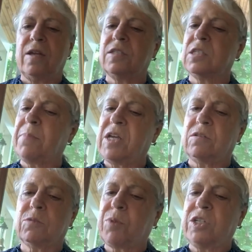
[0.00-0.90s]
It
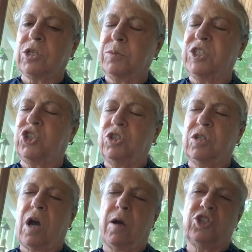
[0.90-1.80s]
spread to
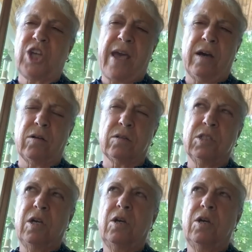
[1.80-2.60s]
a jail